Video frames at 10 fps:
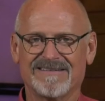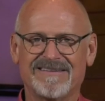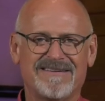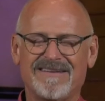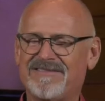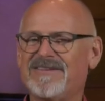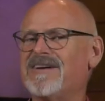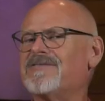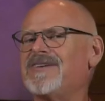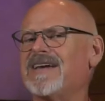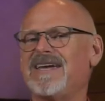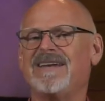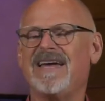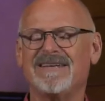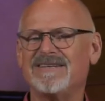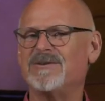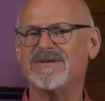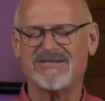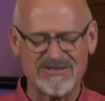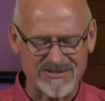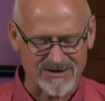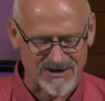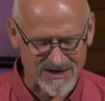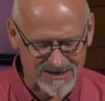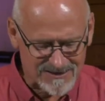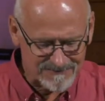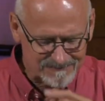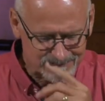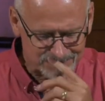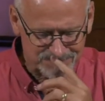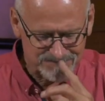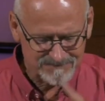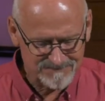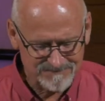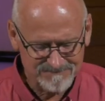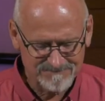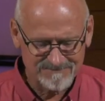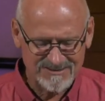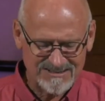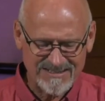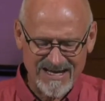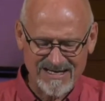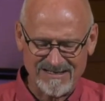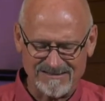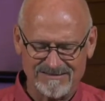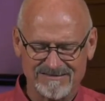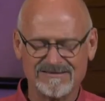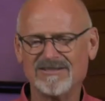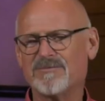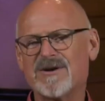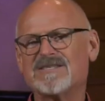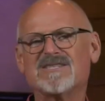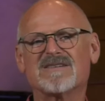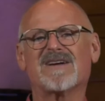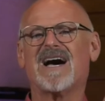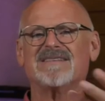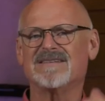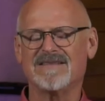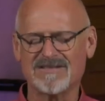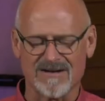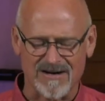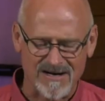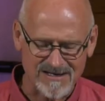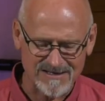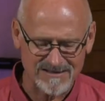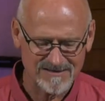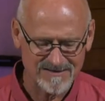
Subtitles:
They're thinking, hey, you know, it's just an ark. Just take it. Well, the presence of God's in this ark.